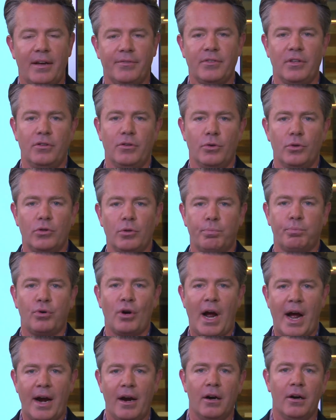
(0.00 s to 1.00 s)
have to do with the
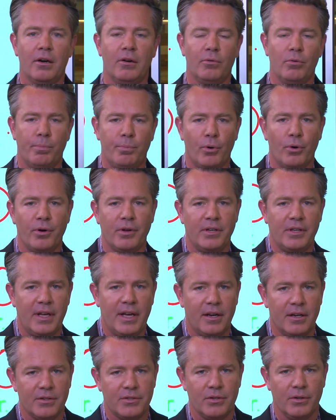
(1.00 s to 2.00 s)
prior reported
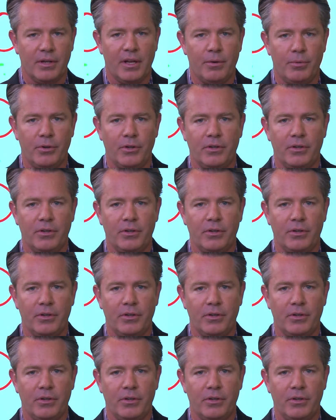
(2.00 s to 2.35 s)
data. So again, mm-hmm.